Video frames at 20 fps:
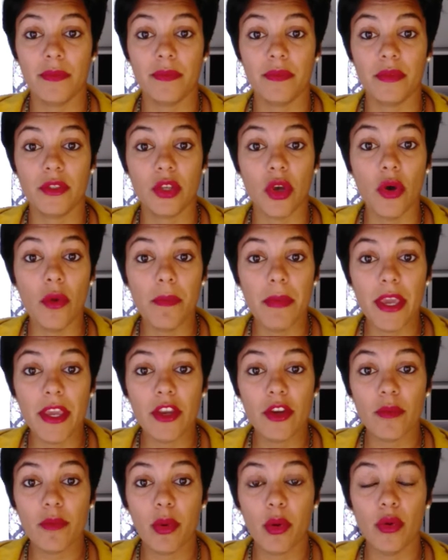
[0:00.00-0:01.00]
Don't make
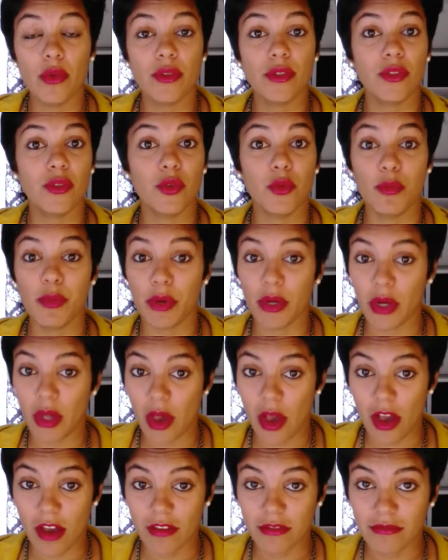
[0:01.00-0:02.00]
your post super
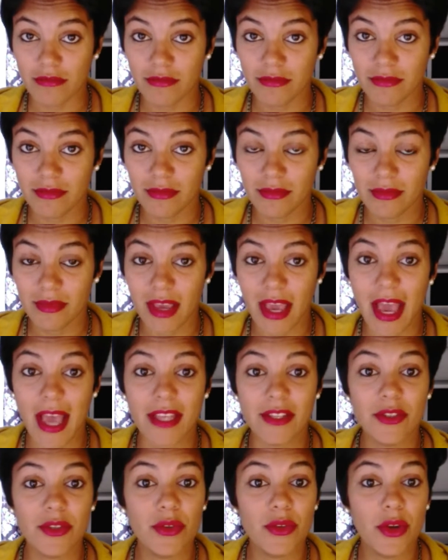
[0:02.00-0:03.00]
long.
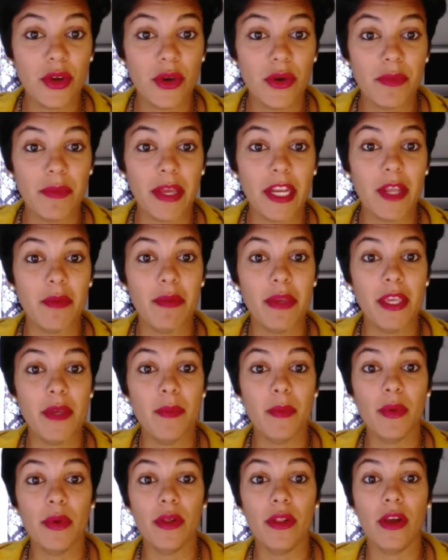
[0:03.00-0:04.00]
As you know, many
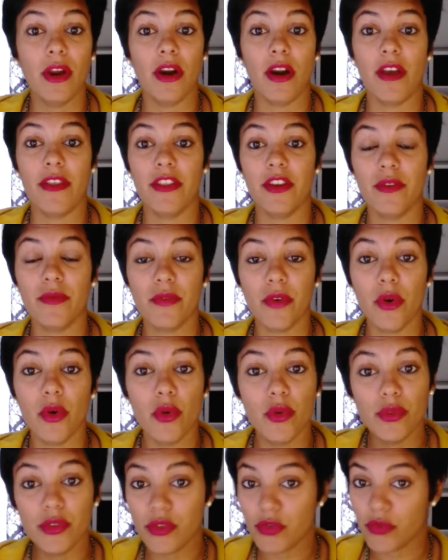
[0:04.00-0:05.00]
people are on their
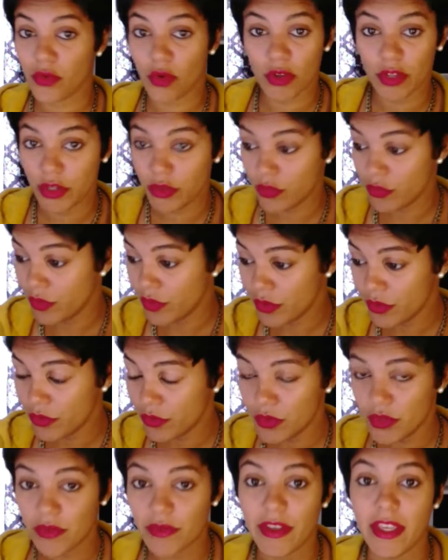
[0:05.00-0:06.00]
phones scrolling through their
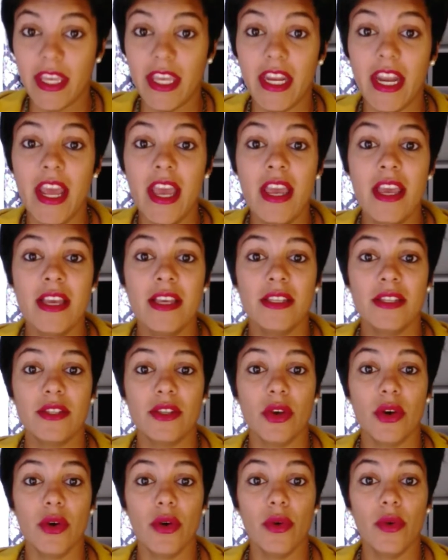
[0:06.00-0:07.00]
news feed,
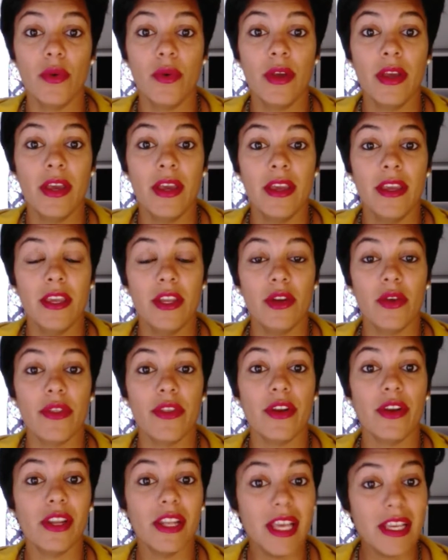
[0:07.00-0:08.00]
so
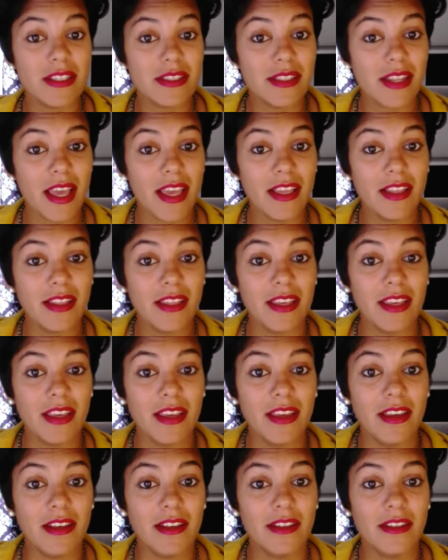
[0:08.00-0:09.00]
they're less
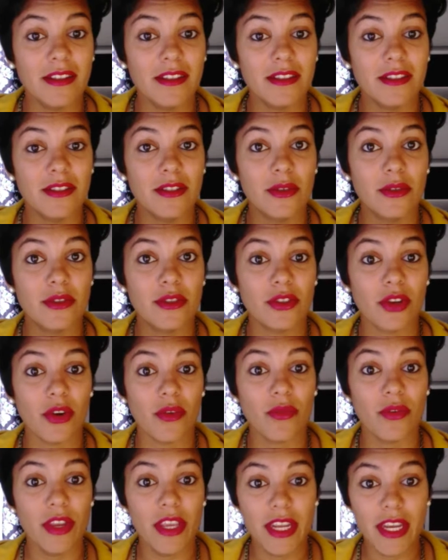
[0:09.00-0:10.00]
likely to
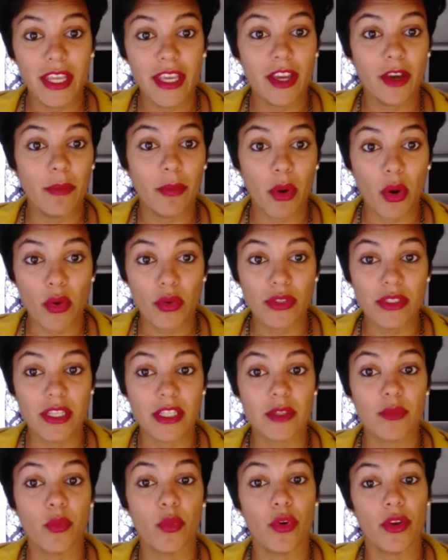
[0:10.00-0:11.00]
start reading a post
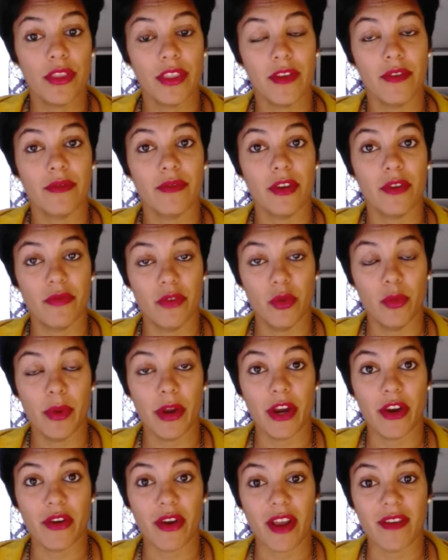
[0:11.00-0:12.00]
that's more than a few
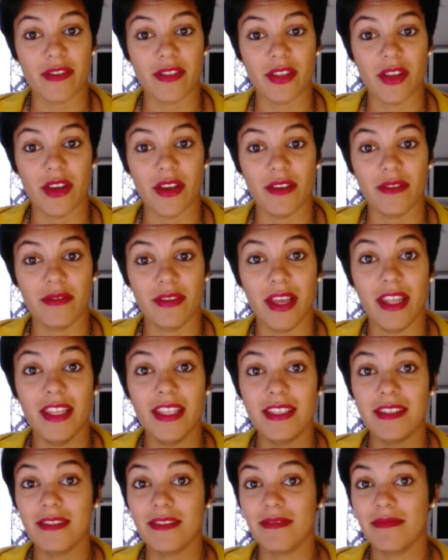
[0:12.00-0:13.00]
paragraphs long. At
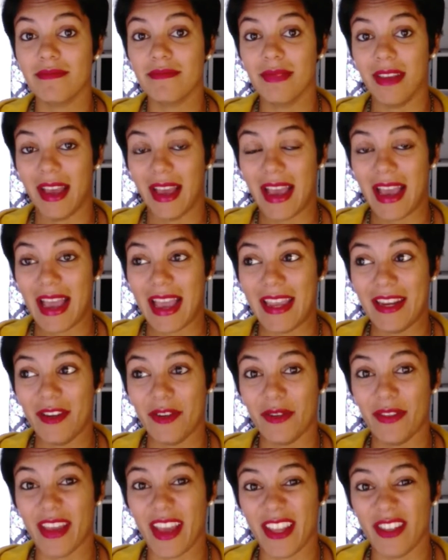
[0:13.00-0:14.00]
least I
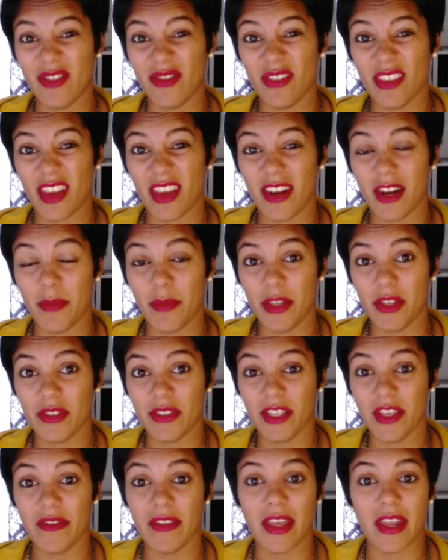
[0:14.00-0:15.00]
know that I do that. I'm
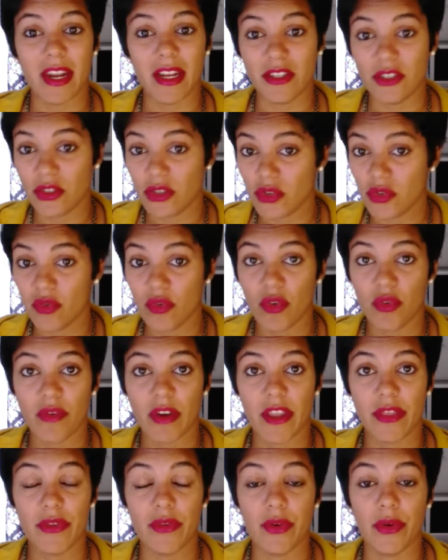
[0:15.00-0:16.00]
guilty of that. I just scroll
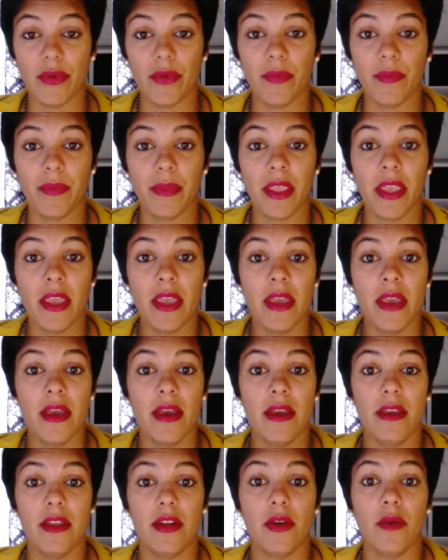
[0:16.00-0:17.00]
right through.
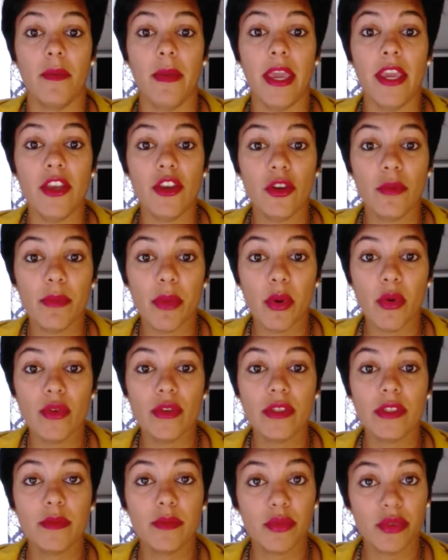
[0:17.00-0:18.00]
Make your
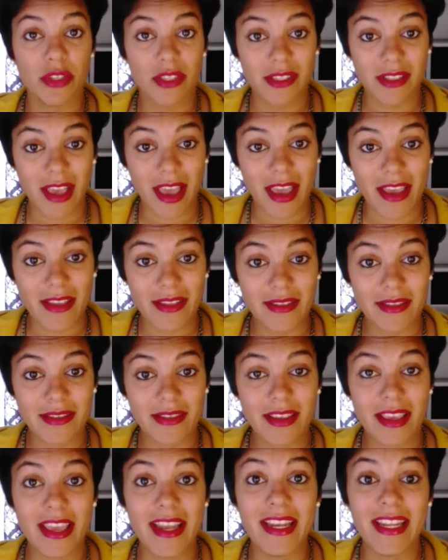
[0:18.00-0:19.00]
posts
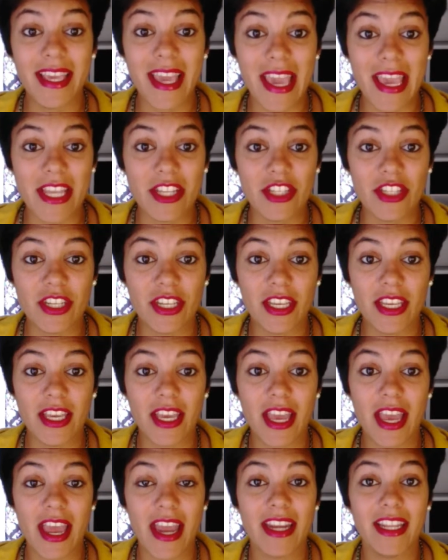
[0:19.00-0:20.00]
precise,
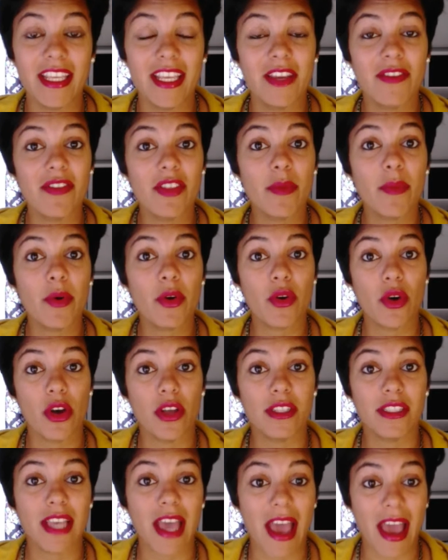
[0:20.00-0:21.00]
engaging, and give them a
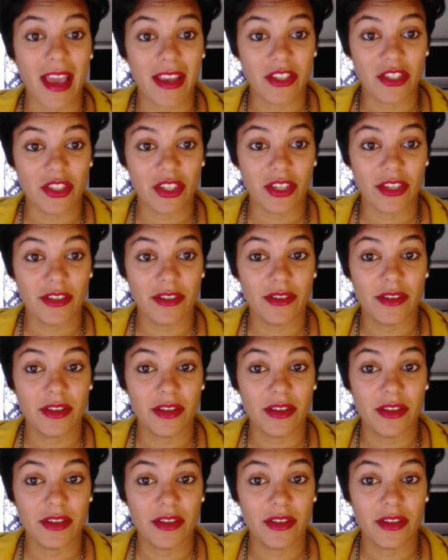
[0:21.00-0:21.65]
call to action.